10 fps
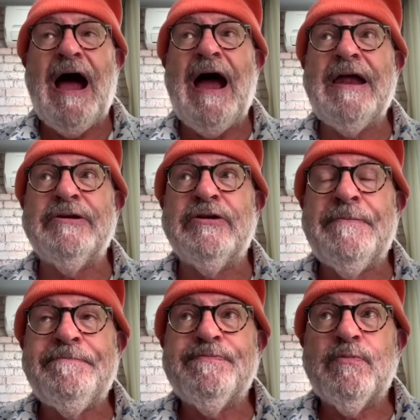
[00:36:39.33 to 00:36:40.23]
And
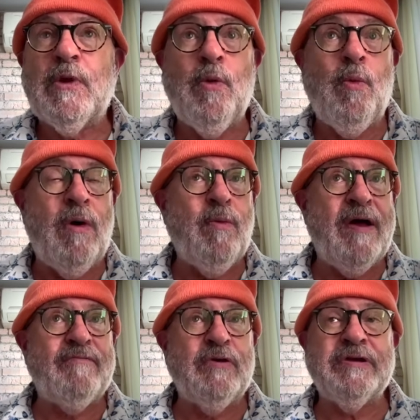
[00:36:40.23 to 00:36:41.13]
one way
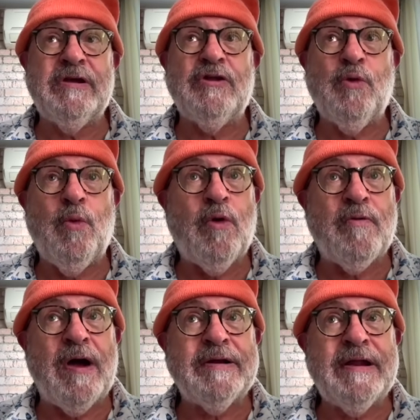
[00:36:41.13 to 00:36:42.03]
of looking at the war
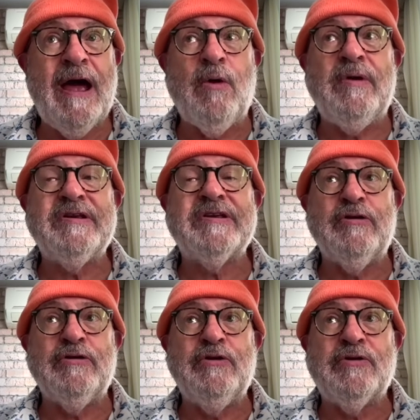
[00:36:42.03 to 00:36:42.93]
right now is
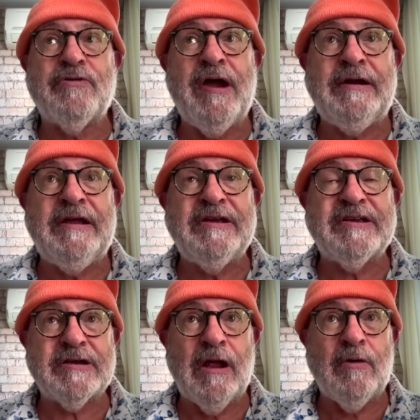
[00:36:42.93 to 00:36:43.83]
that Ukraine is
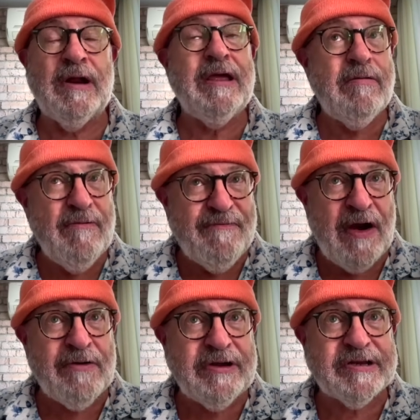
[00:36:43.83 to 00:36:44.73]
slowly,
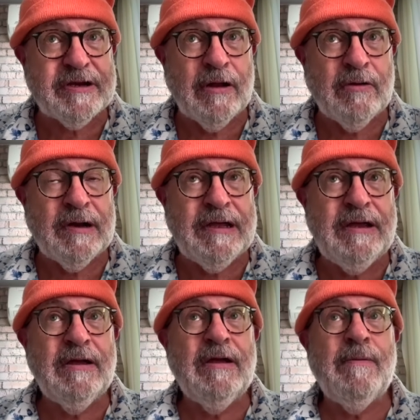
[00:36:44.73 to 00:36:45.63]
very
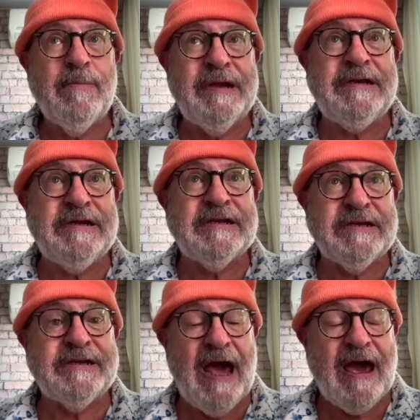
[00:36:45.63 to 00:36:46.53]
slowly, bleeding to
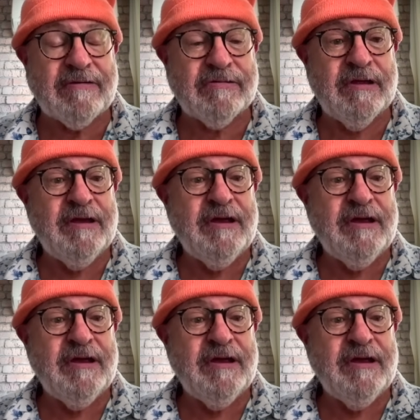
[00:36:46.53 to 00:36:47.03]
death.